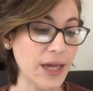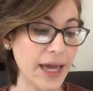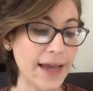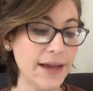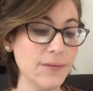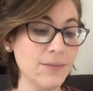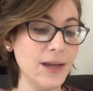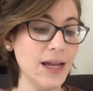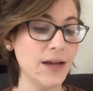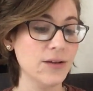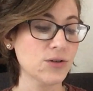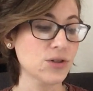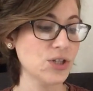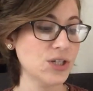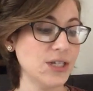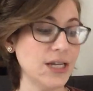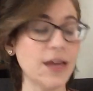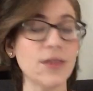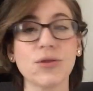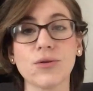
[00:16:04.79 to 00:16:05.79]
can be
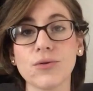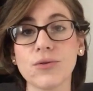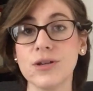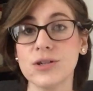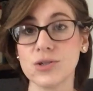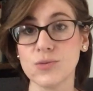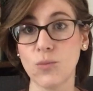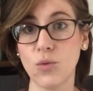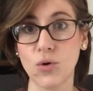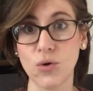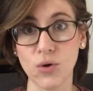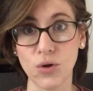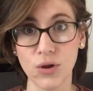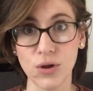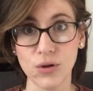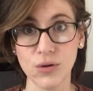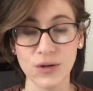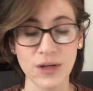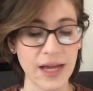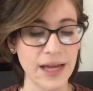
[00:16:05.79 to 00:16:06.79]
through this
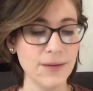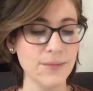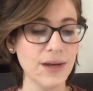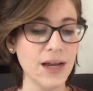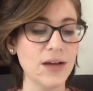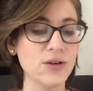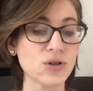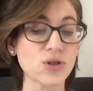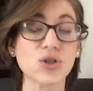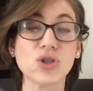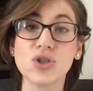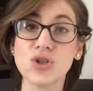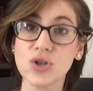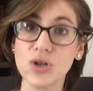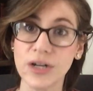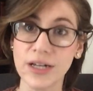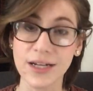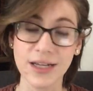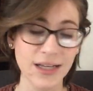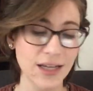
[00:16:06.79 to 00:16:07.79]
moral can be
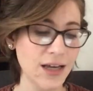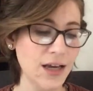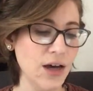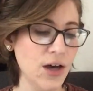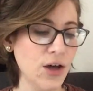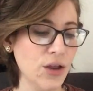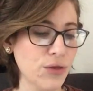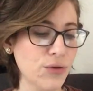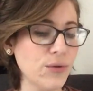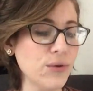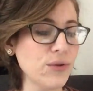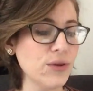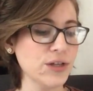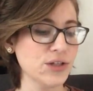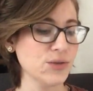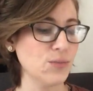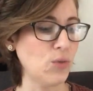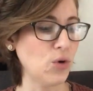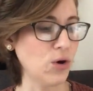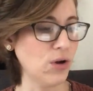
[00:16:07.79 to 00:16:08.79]
understood through
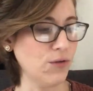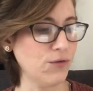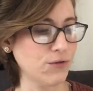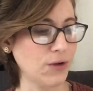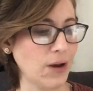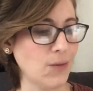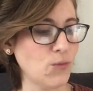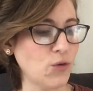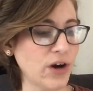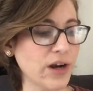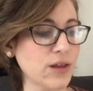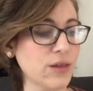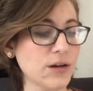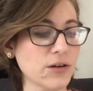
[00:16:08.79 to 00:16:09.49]
this moral framework.